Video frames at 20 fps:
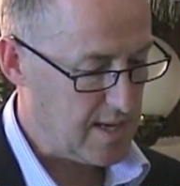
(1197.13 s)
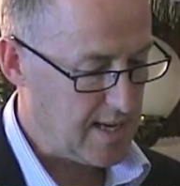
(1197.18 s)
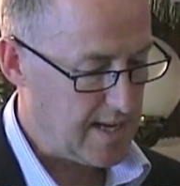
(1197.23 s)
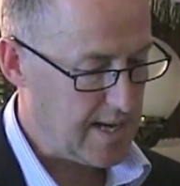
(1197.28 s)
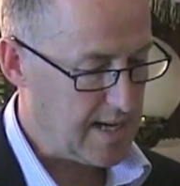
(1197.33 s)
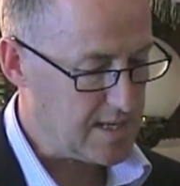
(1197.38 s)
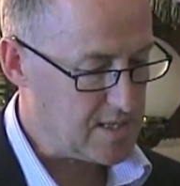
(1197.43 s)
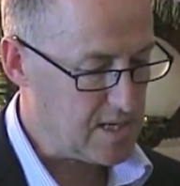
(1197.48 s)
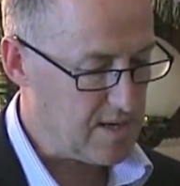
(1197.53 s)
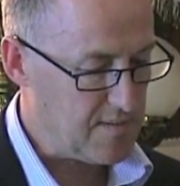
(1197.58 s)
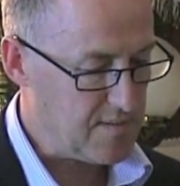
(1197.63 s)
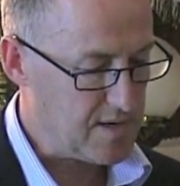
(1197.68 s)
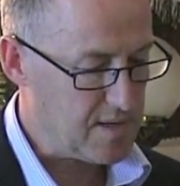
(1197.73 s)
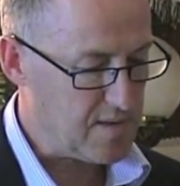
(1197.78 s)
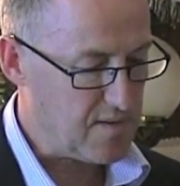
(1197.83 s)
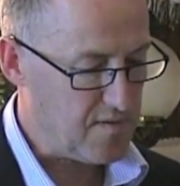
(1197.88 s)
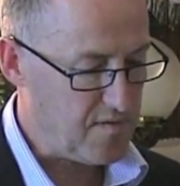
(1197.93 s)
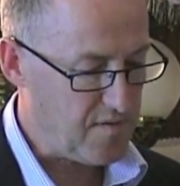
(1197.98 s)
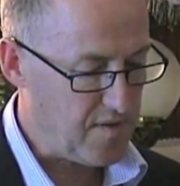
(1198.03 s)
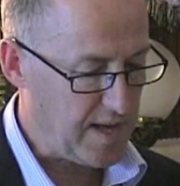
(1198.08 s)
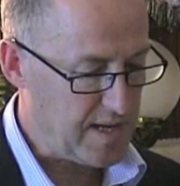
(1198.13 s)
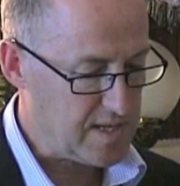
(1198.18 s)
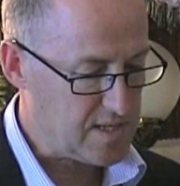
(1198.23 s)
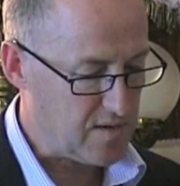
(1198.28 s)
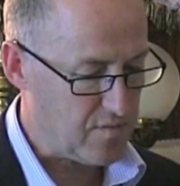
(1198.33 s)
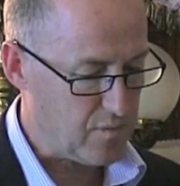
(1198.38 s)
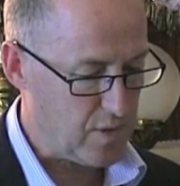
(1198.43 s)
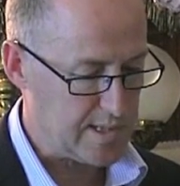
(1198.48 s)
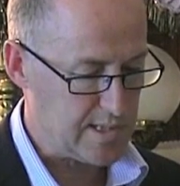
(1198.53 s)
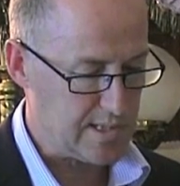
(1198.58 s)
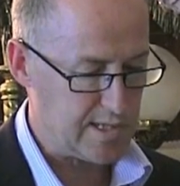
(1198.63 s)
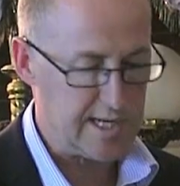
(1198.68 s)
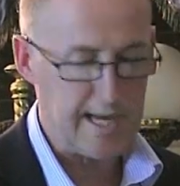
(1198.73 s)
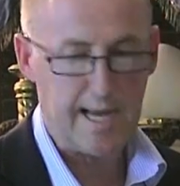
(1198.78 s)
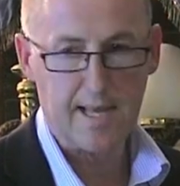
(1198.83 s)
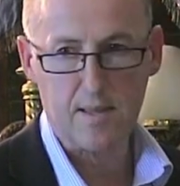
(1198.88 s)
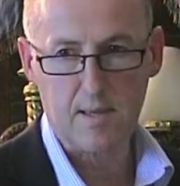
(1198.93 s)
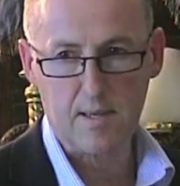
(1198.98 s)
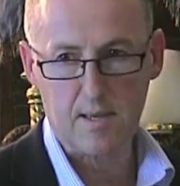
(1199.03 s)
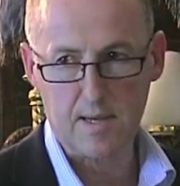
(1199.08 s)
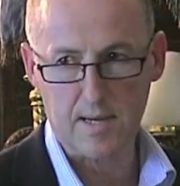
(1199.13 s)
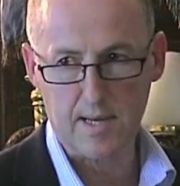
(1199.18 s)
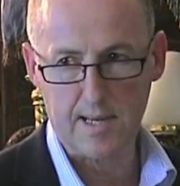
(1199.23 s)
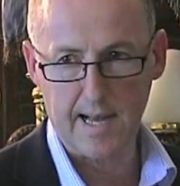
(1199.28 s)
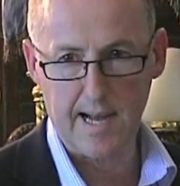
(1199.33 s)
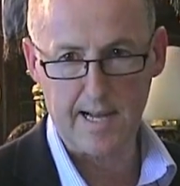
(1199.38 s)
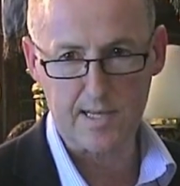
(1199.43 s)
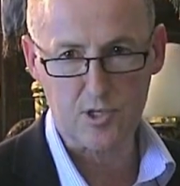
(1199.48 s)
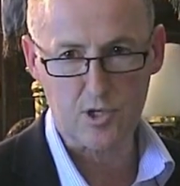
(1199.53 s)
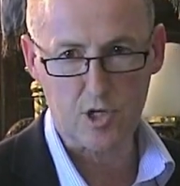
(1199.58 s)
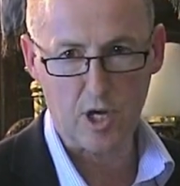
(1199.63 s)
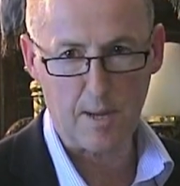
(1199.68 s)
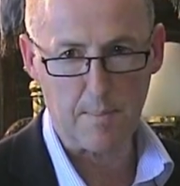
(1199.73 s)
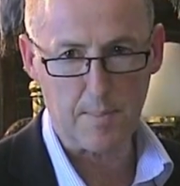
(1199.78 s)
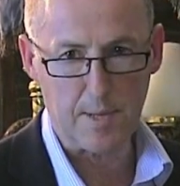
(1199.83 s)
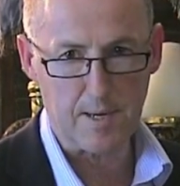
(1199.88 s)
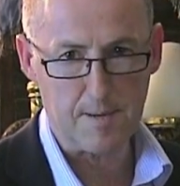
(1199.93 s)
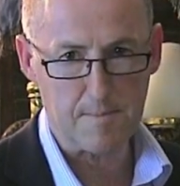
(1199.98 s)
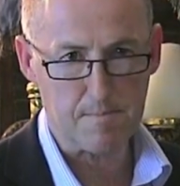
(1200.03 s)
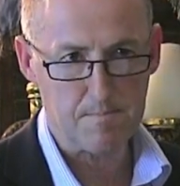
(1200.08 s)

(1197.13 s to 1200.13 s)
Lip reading: and even in the face of one's death in a gas chamber.